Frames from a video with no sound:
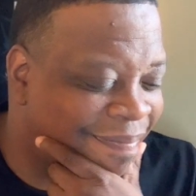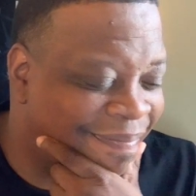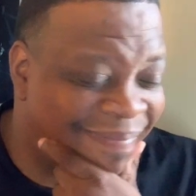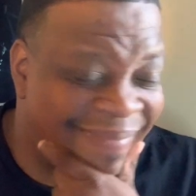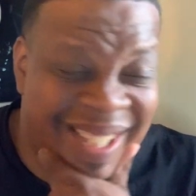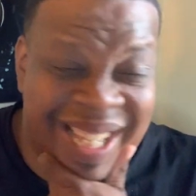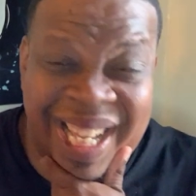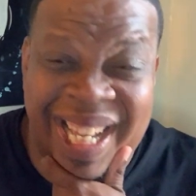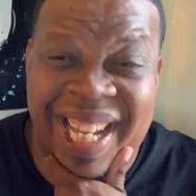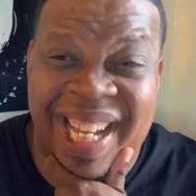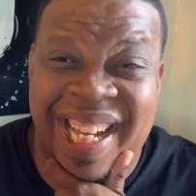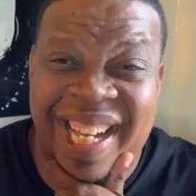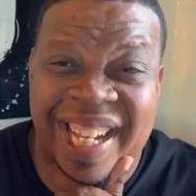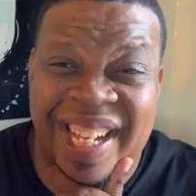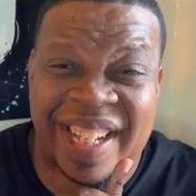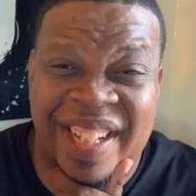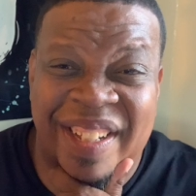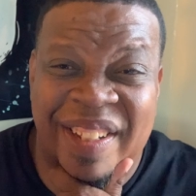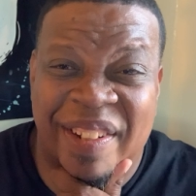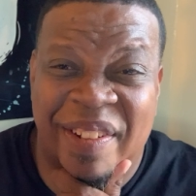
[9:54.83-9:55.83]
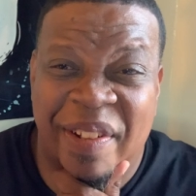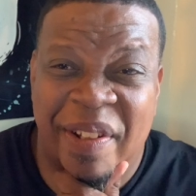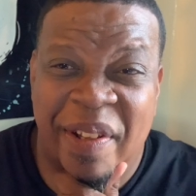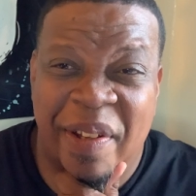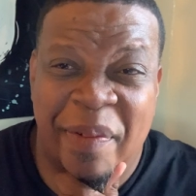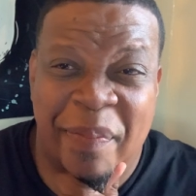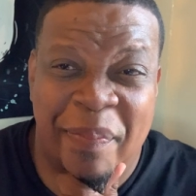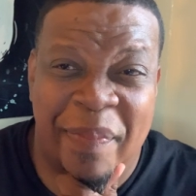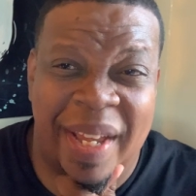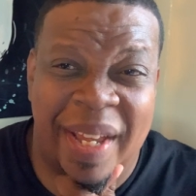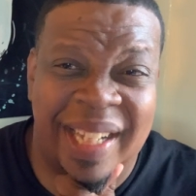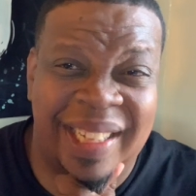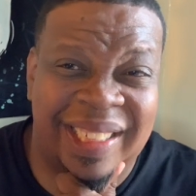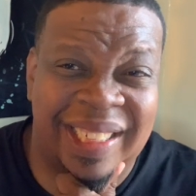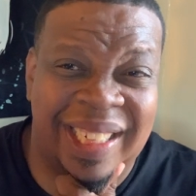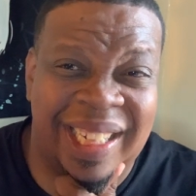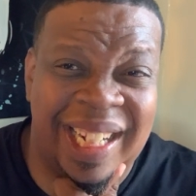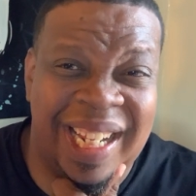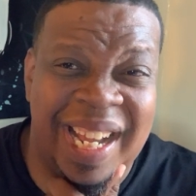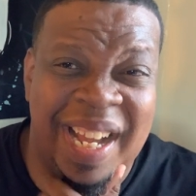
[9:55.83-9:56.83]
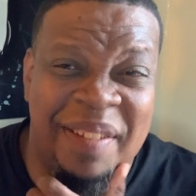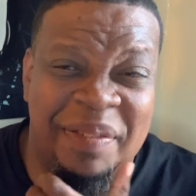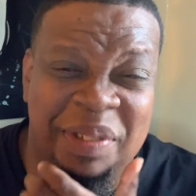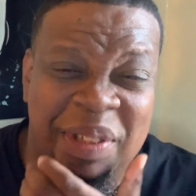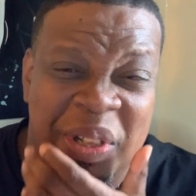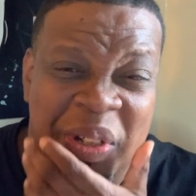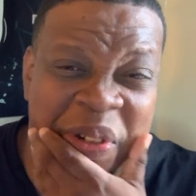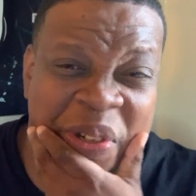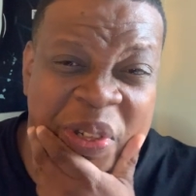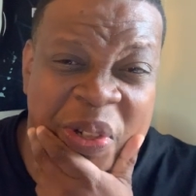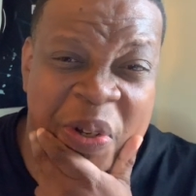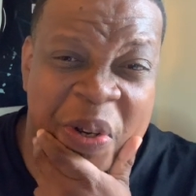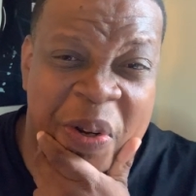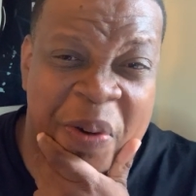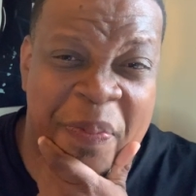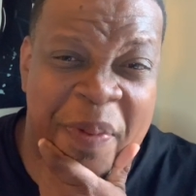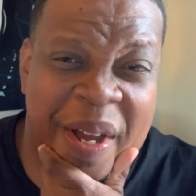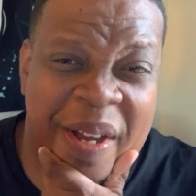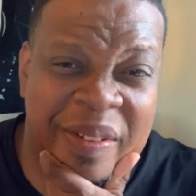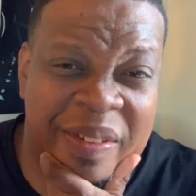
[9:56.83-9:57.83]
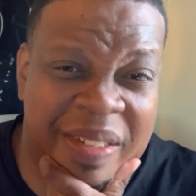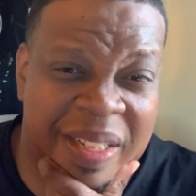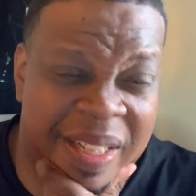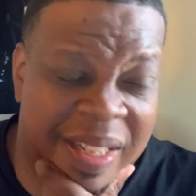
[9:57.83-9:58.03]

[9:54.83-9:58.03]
Yeah, basically, I was going to talk about